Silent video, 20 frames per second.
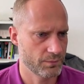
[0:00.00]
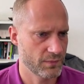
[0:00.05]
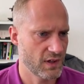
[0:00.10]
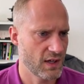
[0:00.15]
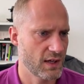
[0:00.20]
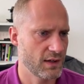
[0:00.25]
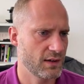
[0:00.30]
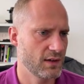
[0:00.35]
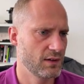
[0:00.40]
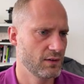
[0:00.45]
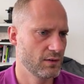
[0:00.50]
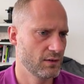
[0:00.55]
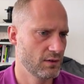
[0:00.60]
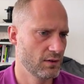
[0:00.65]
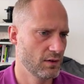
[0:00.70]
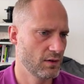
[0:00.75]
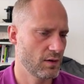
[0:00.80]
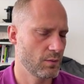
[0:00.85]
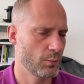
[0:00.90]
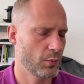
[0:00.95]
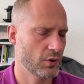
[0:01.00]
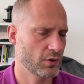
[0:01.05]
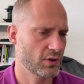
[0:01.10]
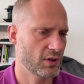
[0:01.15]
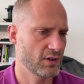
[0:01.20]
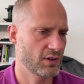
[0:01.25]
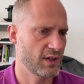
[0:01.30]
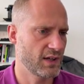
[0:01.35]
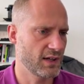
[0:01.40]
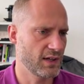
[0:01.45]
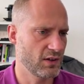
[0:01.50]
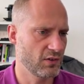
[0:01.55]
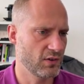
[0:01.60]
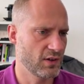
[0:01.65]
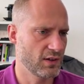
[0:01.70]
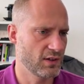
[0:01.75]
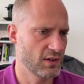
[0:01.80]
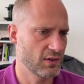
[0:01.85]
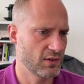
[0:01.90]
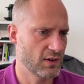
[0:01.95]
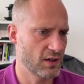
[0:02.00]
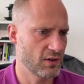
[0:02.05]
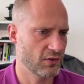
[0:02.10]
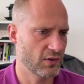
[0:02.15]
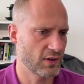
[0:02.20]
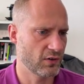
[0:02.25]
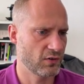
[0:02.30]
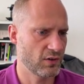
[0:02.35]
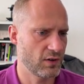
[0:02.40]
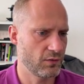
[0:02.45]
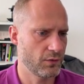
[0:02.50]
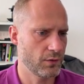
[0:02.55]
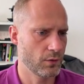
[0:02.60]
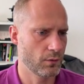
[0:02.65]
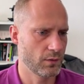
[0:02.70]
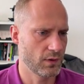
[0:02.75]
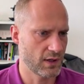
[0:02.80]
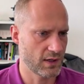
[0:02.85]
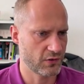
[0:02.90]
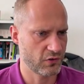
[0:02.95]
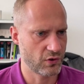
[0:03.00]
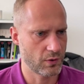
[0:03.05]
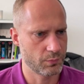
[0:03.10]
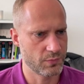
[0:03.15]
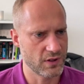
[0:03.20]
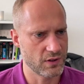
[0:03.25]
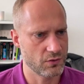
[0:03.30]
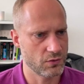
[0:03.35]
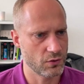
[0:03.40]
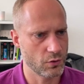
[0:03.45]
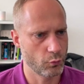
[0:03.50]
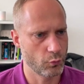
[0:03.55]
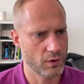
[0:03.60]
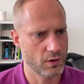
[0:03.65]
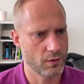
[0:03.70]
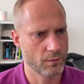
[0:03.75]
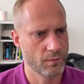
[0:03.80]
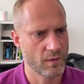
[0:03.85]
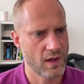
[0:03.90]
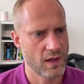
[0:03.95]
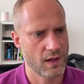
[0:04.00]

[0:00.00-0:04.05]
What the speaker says: And the important thing is that it tells us if you will accept it, you will